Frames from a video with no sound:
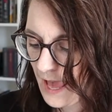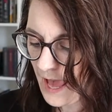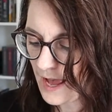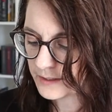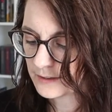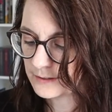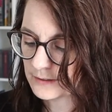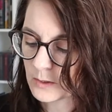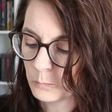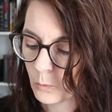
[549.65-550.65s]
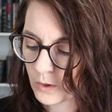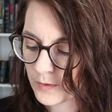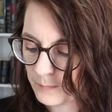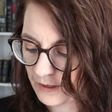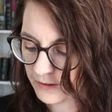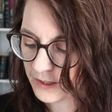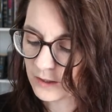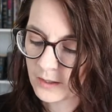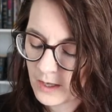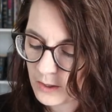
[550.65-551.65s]
and this is The More the
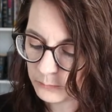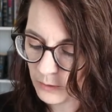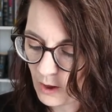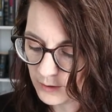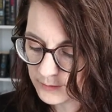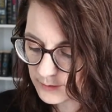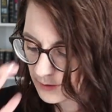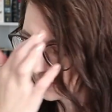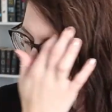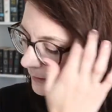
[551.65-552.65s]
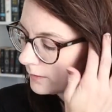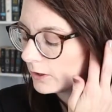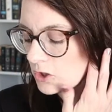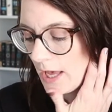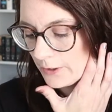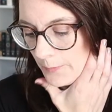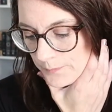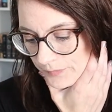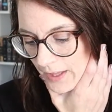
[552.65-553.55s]
Merrier Vlogs is their channel.